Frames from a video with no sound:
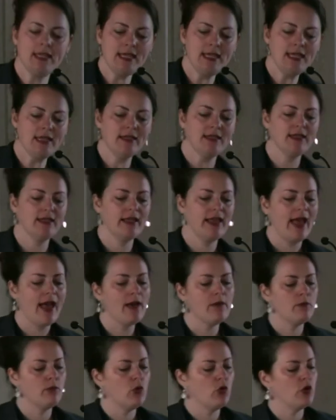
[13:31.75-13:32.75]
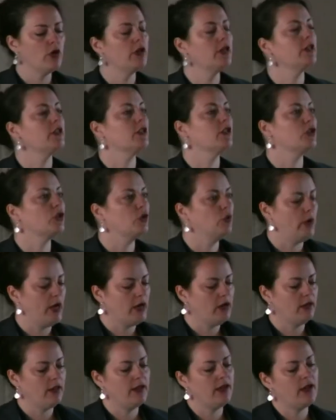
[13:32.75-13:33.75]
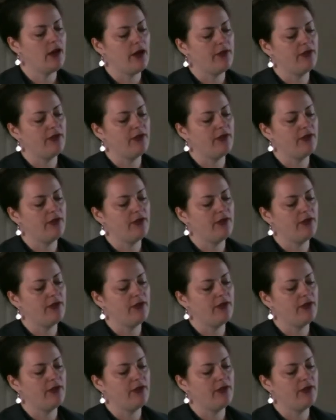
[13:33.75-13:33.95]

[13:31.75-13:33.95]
need to get more squarely